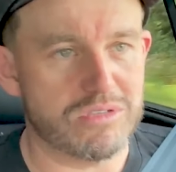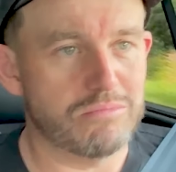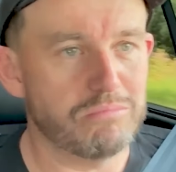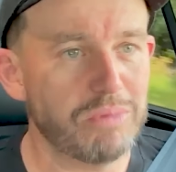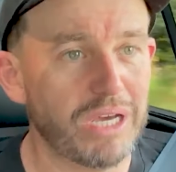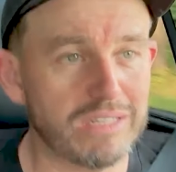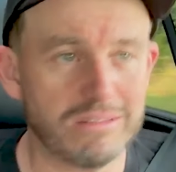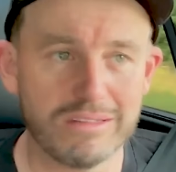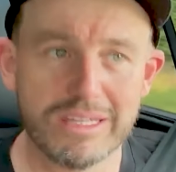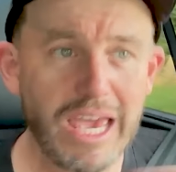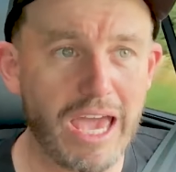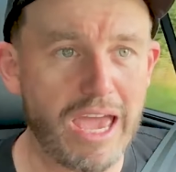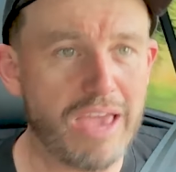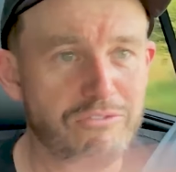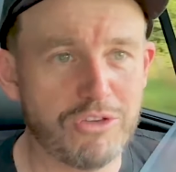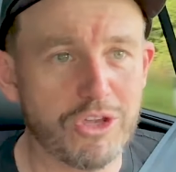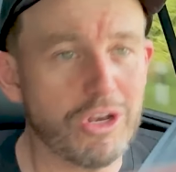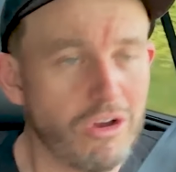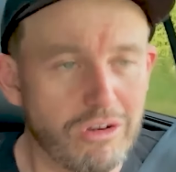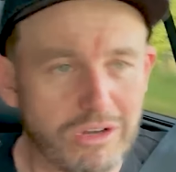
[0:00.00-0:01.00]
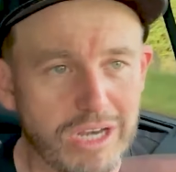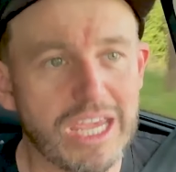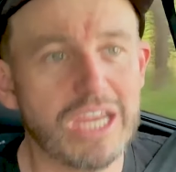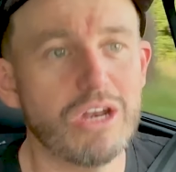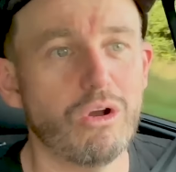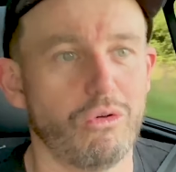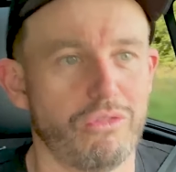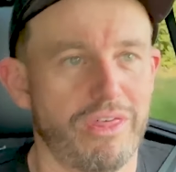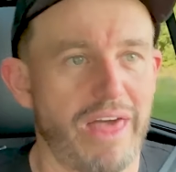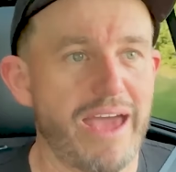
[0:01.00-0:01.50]
But yeah, if you don't need
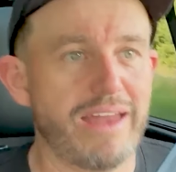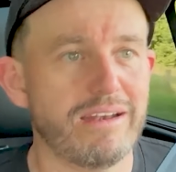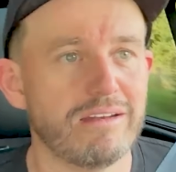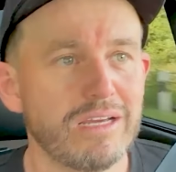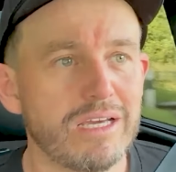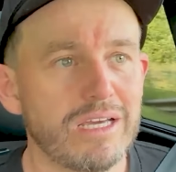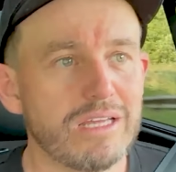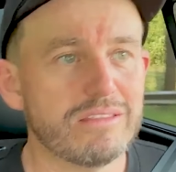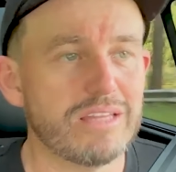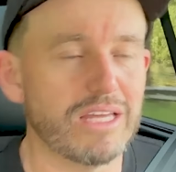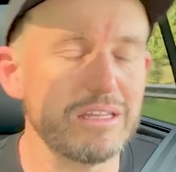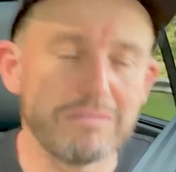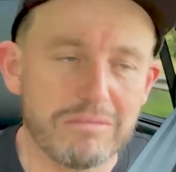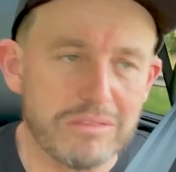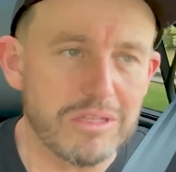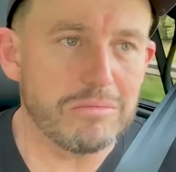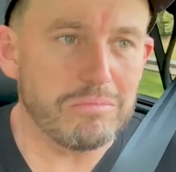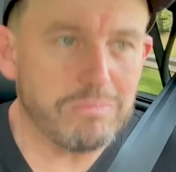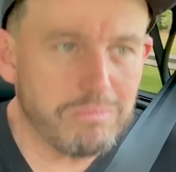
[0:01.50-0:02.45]
all that, then the